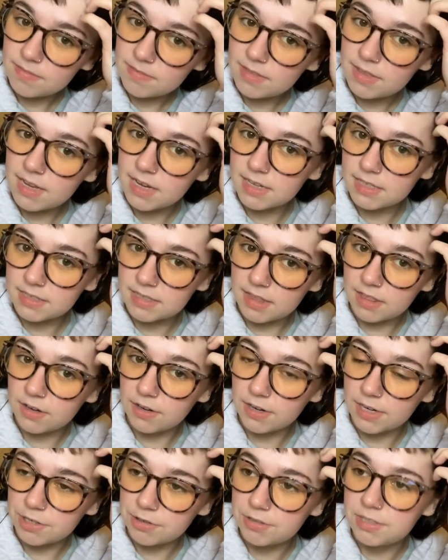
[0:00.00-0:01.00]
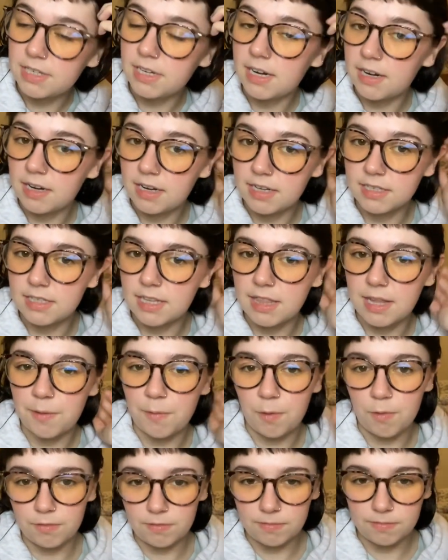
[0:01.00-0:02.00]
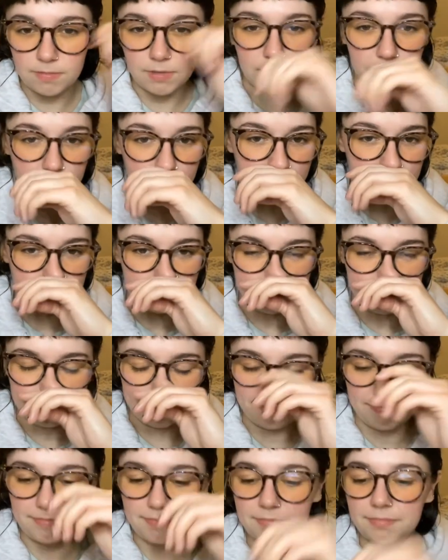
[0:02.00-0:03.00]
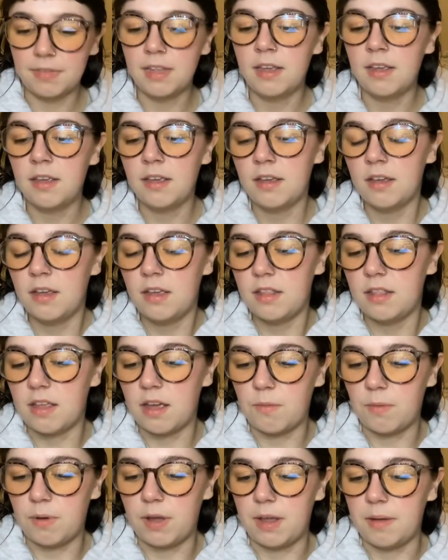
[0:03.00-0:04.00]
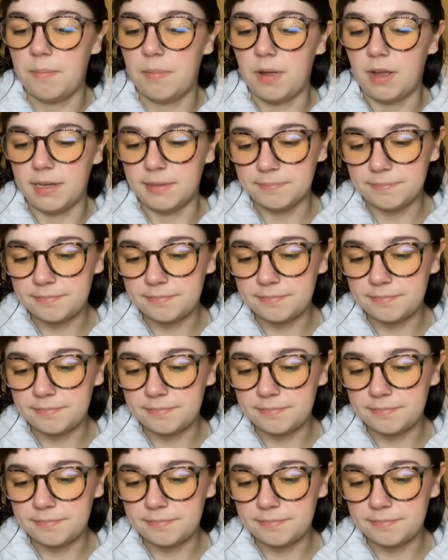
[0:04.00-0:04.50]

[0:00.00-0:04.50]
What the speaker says: things that they're interested in, because then they won't learn that way, but